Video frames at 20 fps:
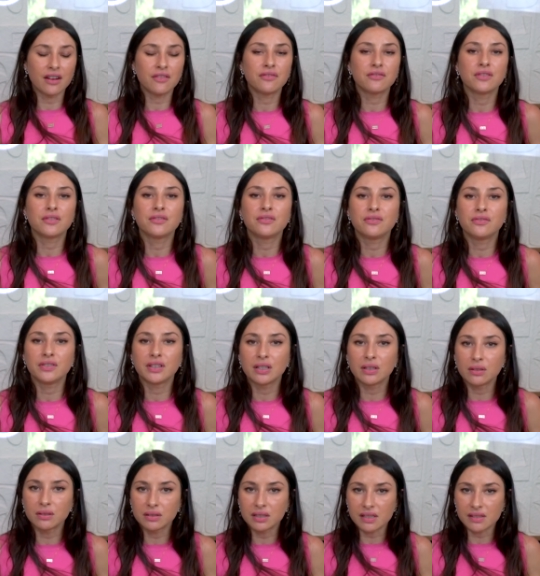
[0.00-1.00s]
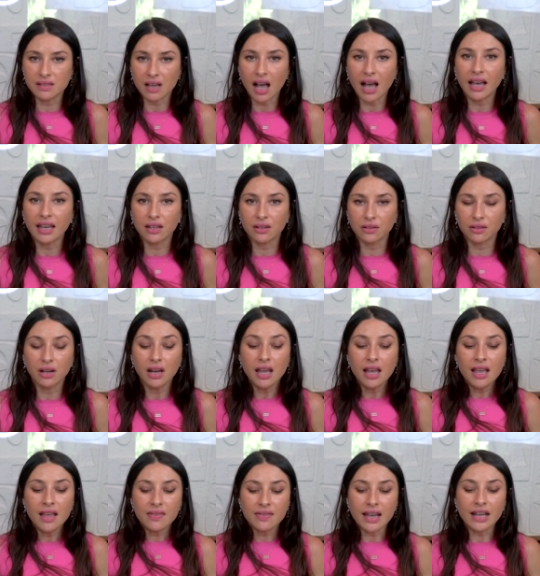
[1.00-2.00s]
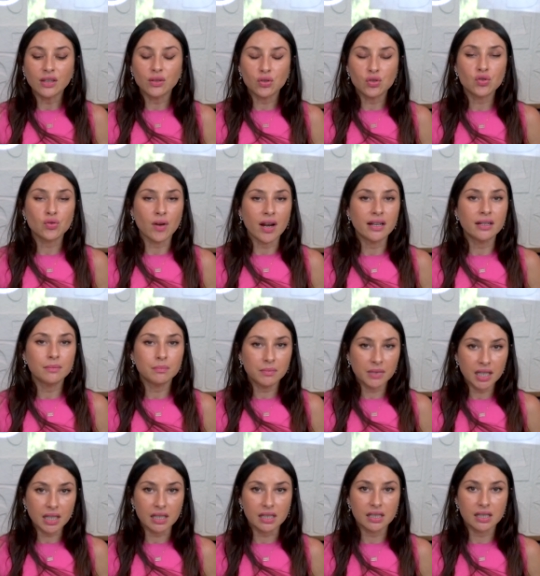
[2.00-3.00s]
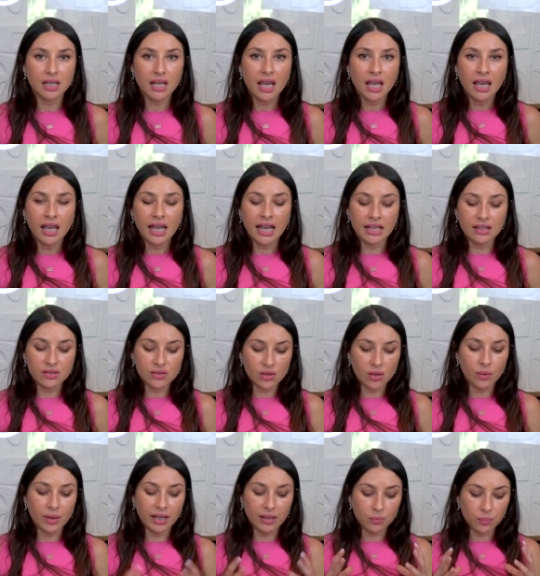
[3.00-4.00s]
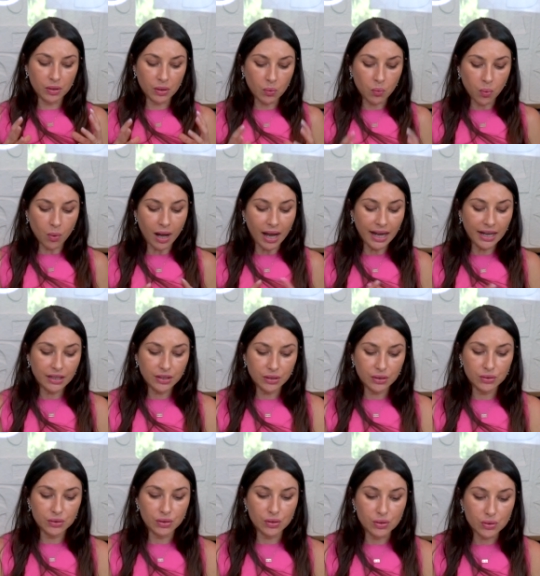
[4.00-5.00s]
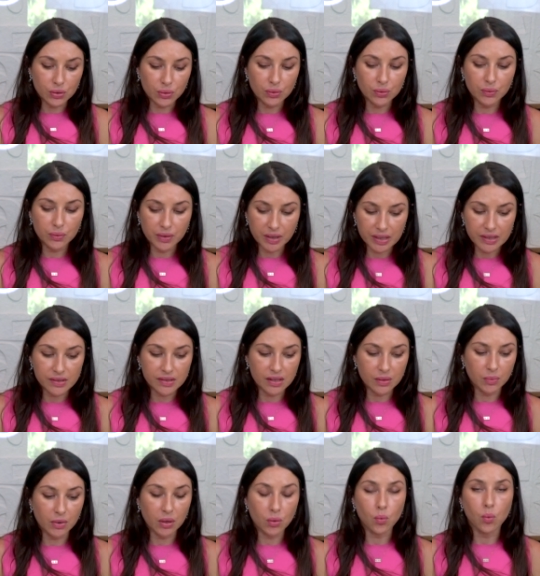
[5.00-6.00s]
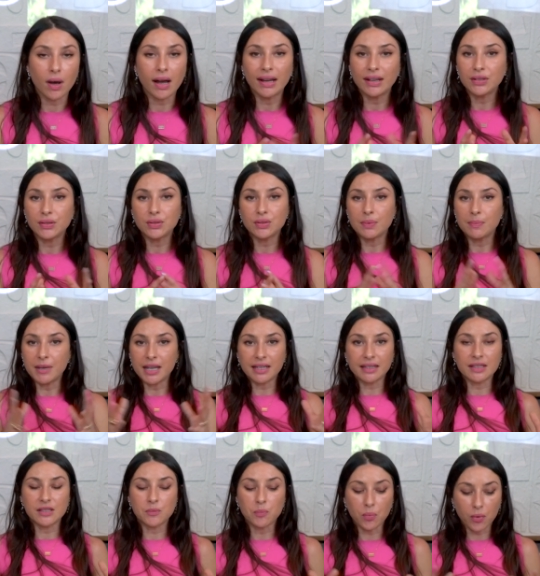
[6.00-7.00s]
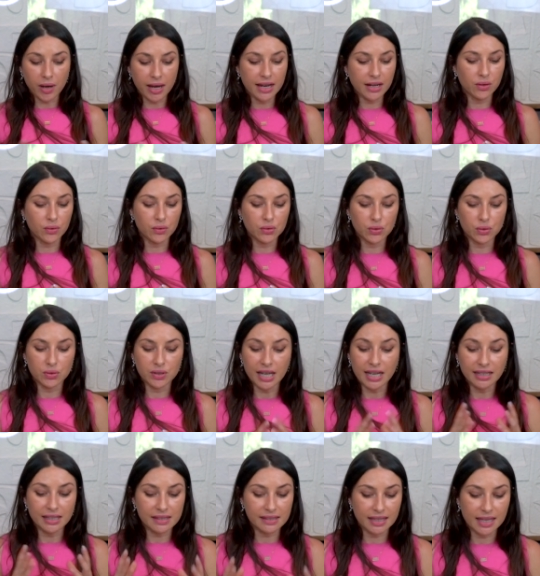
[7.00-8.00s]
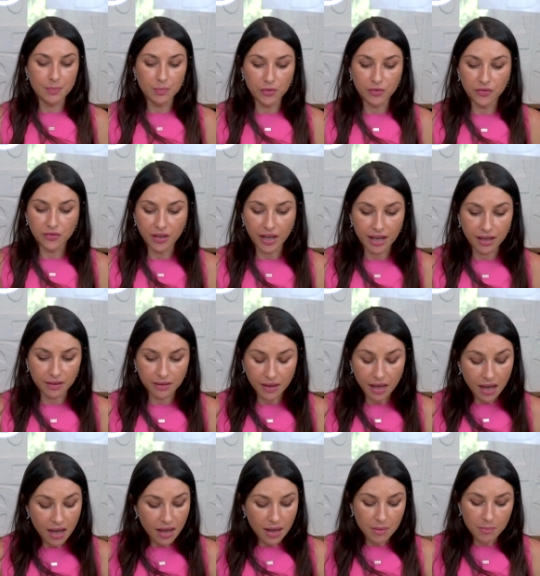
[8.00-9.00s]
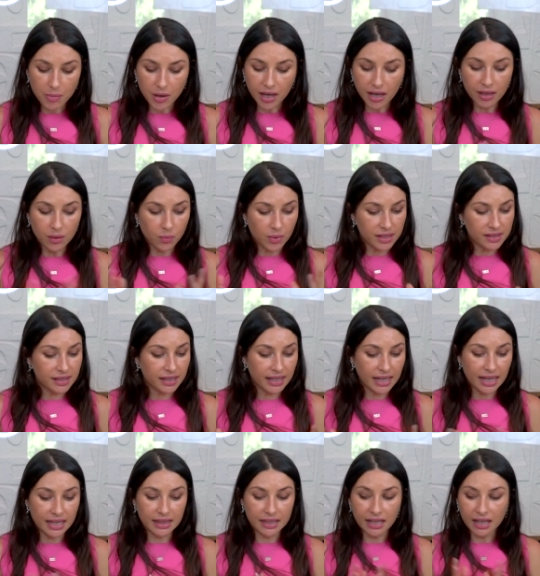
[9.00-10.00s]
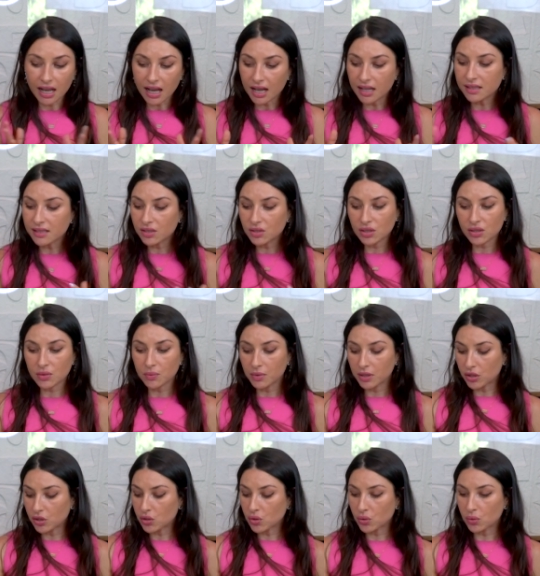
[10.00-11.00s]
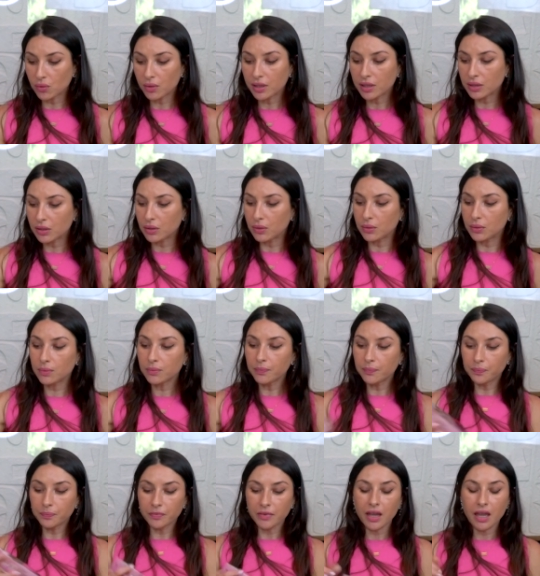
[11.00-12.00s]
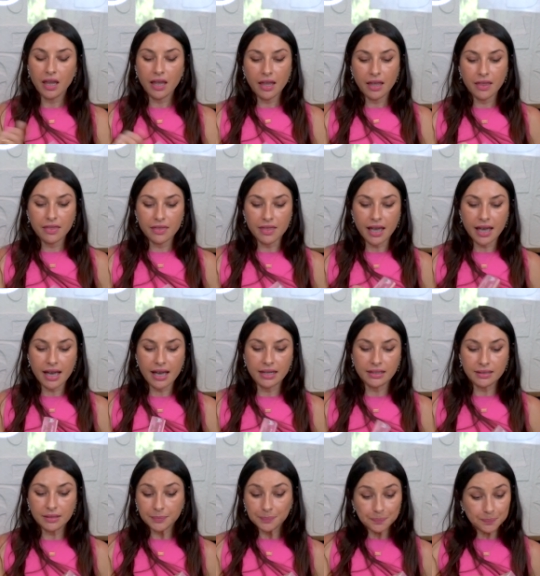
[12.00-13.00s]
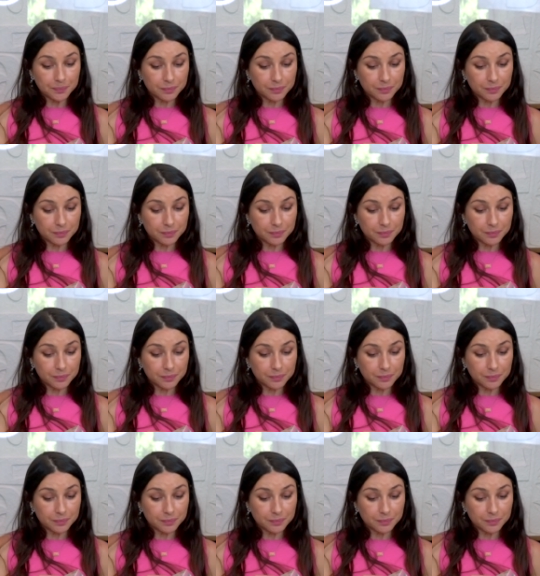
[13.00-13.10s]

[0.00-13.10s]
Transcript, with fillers: unfulfilled desire that you're trying to meet and so it required you to do this it required you to make this break or to take this leap of faith but once again the cards are just reassuring you that